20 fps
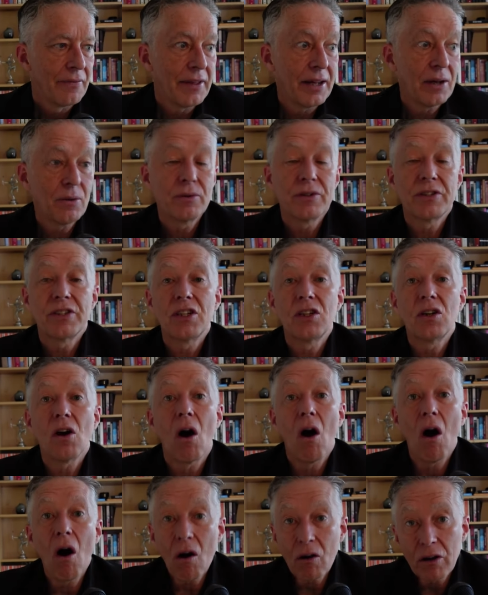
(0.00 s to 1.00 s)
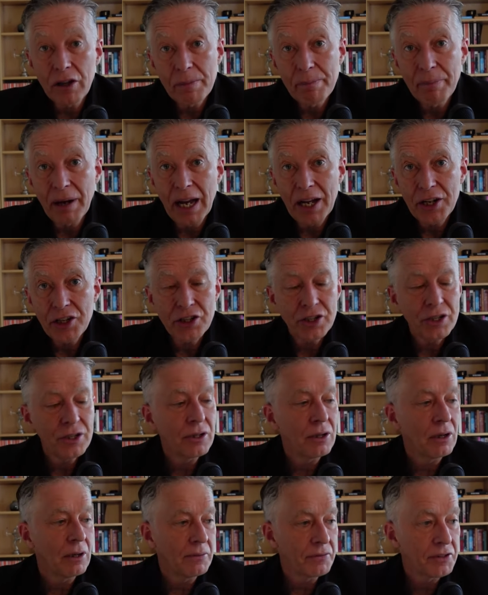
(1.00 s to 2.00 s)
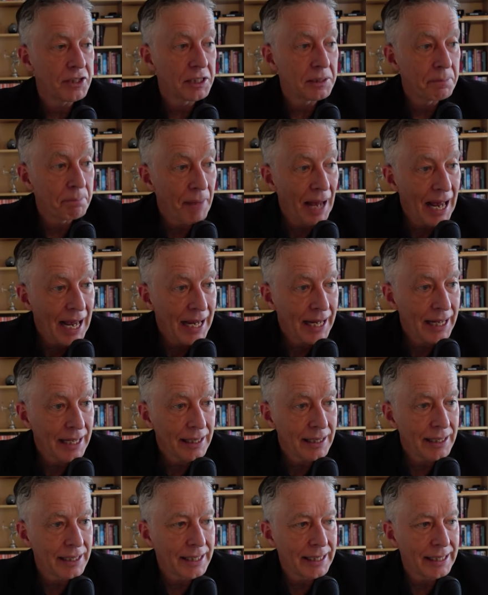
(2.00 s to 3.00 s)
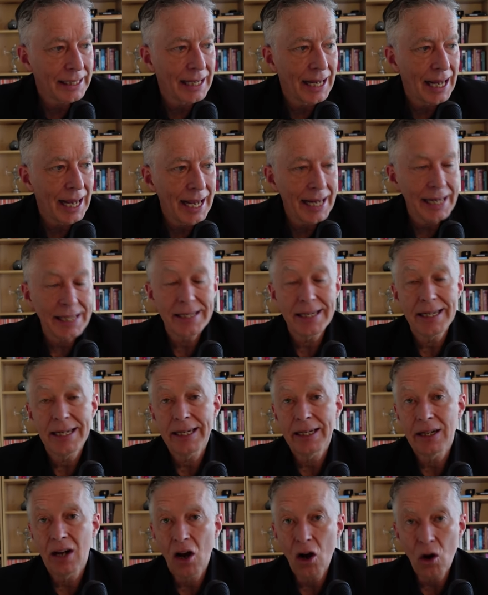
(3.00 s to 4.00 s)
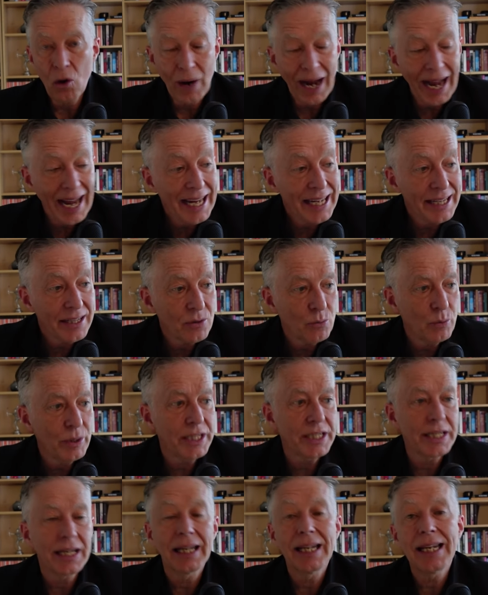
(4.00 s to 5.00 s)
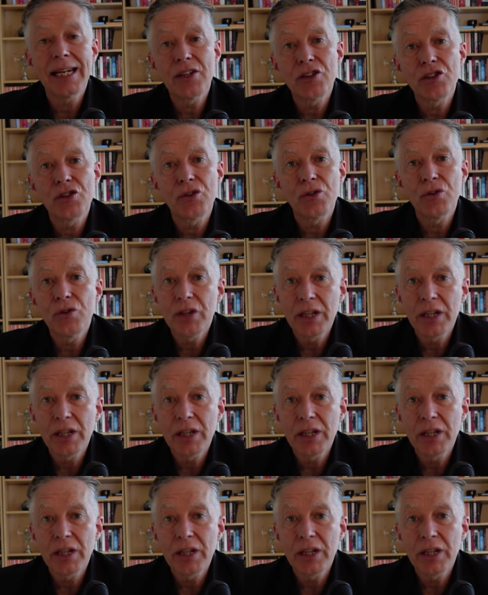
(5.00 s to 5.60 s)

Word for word: There was the occupation of Spain in 1808, which led to the